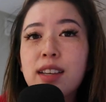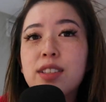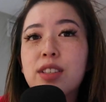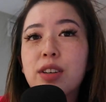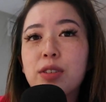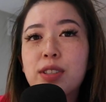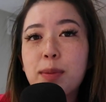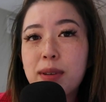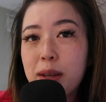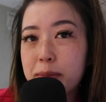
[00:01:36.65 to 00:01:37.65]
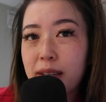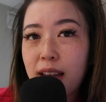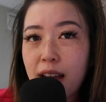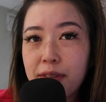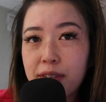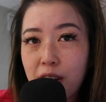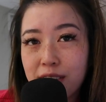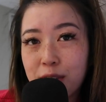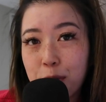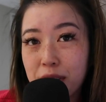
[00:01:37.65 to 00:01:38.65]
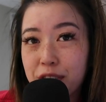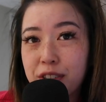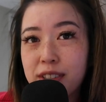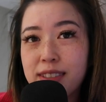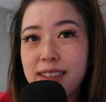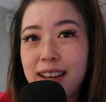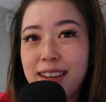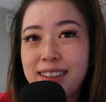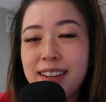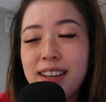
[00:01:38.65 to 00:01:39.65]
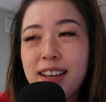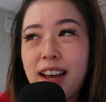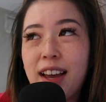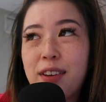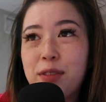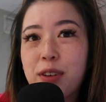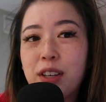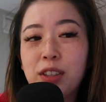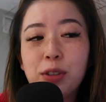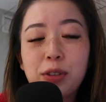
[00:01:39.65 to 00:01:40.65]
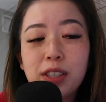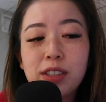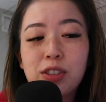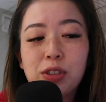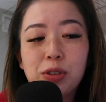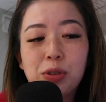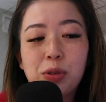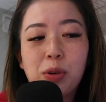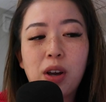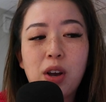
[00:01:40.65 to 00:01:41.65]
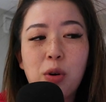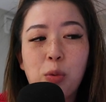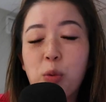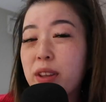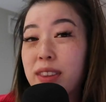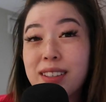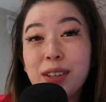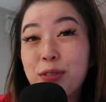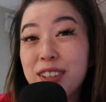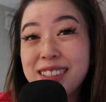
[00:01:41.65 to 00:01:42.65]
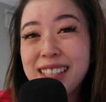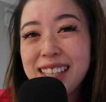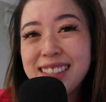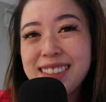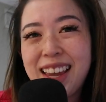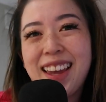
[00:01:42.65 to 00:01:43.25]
So sometimes I have gotten questions that have alluded to what the difference is,